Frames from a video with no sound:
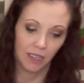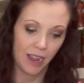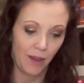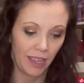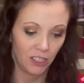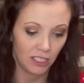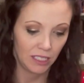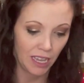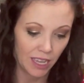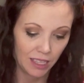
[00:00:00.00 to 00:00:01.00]
Now I can just
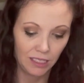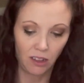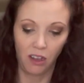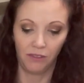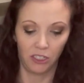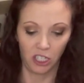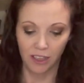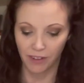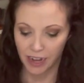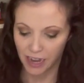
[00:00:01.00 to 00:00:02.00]
take this off the
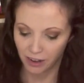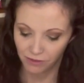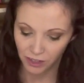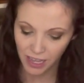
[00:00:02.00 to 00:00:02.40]
sheet very carefully.